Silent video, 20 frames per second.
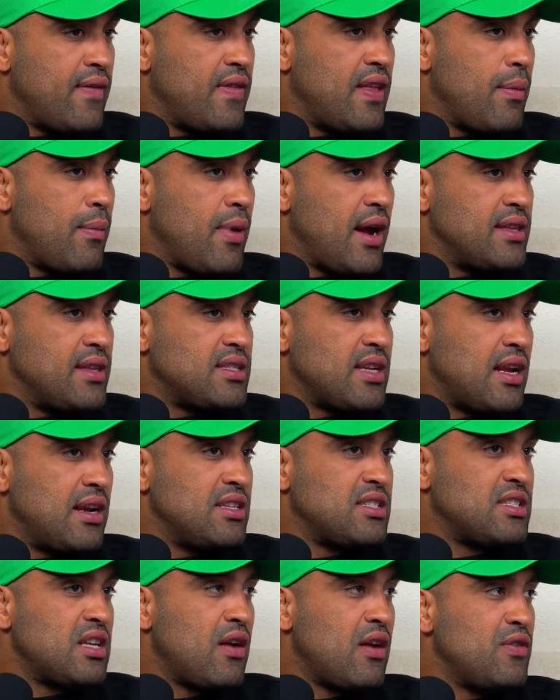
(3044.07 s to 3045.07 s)
that mindset
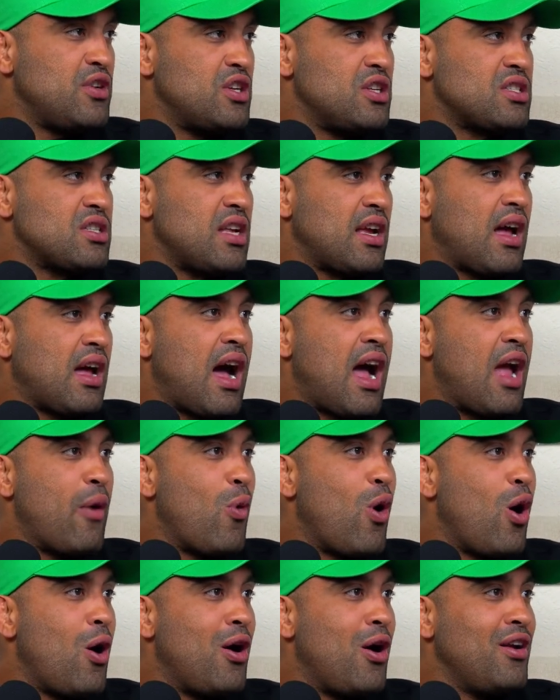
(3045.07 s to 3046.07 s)
instead of just like I
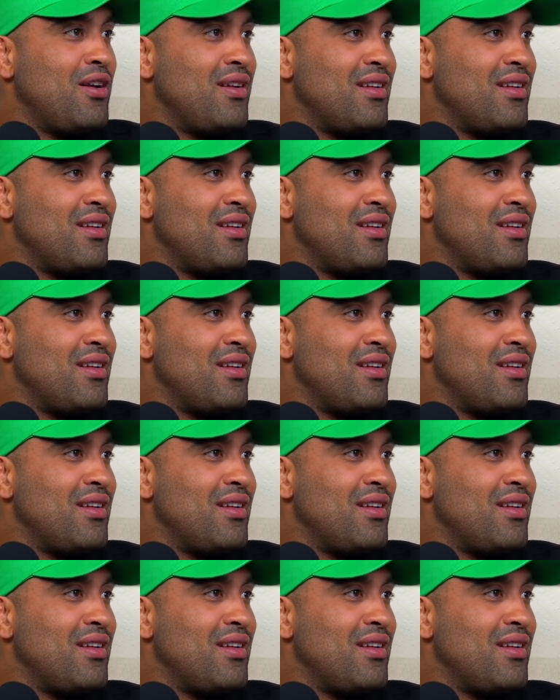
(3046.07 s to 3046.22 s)
won.